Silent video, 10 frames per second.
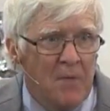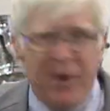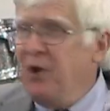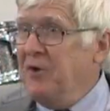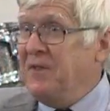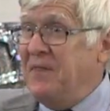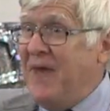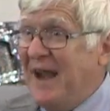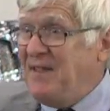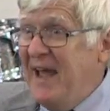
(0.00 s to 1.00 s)
Peter goes,
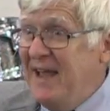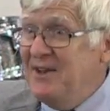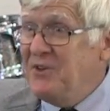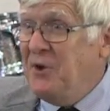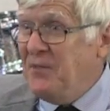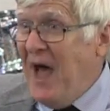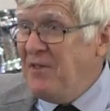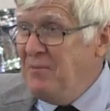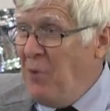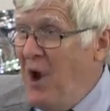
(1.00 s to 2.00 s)
That's it,
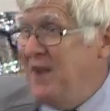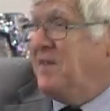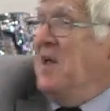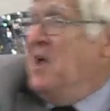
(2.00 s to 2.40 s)
2,000 points.